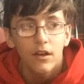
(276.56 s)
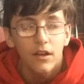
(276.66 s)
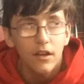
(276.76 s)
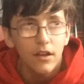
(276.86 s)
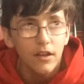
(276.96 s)

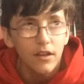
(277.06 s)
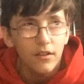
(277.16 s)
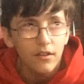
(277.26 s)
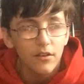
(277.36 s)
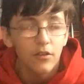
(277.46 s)

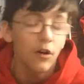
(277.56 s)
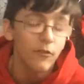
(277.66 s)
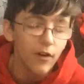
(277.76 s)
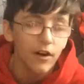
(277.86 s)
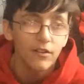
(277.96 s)
He's
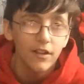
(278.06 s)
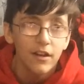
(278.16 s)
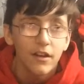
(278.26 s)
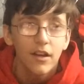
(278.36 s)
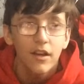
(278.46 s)
got fast.
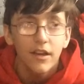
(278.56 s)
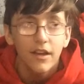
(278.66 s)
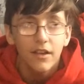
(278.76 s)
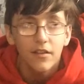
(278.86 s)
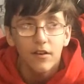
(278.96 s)
Yeah.
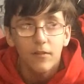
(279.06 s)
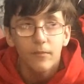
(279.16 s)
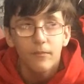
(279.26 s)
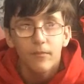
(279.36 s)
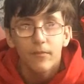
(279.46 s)
He's
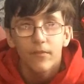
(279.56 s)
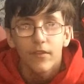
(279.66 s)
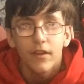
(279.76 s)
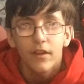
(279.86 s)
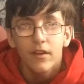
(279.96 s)

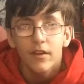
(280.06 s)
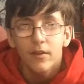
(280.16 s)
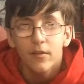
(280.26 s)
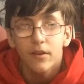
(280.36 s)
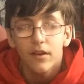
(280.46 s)

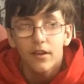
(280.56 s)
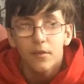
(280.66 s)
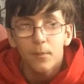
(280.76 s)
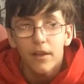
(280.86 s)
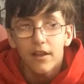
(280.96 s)
his
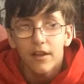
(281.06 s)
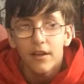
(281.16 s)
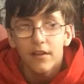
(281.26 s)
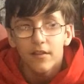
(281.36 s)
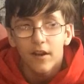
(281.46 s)

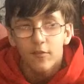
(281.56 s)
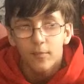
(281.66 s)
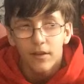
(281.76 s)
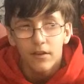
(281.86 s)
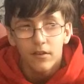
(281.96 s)
abilities have
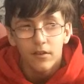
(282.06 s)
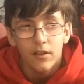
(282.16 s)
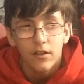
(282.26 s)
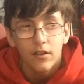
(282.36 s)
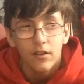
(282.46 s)
been
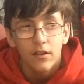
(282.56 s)
like